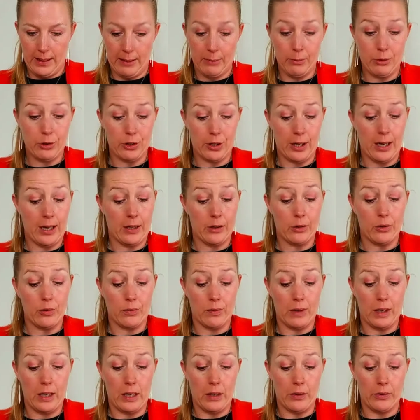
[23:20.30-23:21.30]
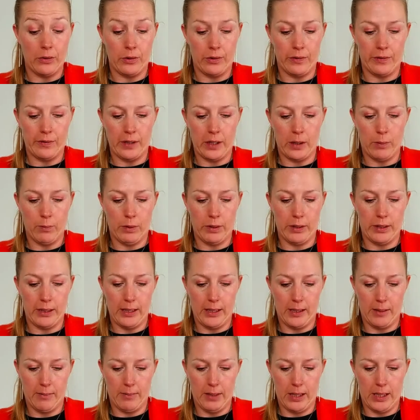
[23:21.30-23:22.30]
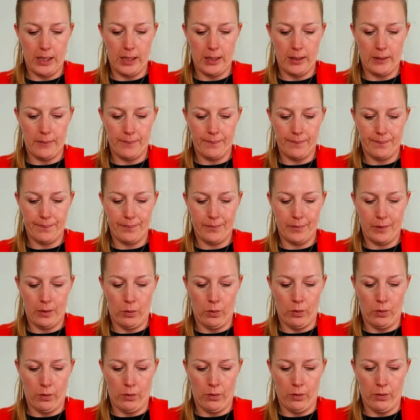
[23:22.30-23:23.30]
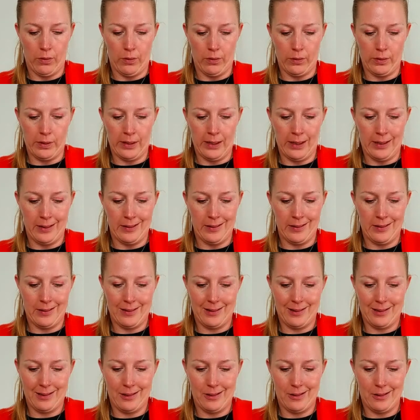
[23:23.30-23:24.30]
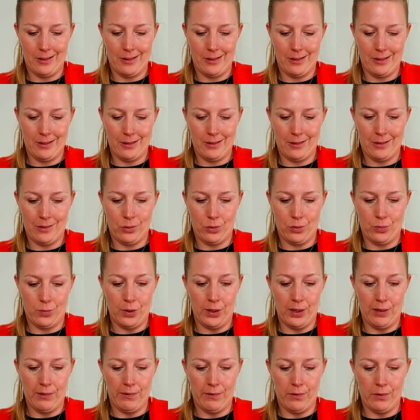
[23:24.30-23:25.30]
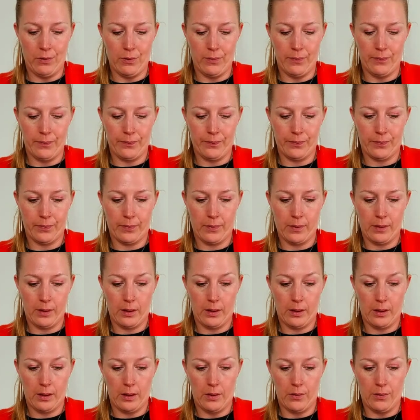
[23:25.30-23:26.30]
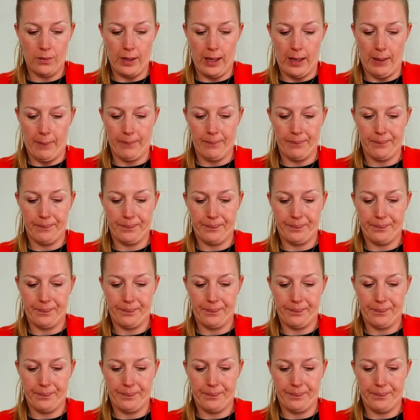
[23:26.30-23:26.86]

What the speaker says: I'm trying to really understand what they mean. Oh, godness. So beautiful. Okay.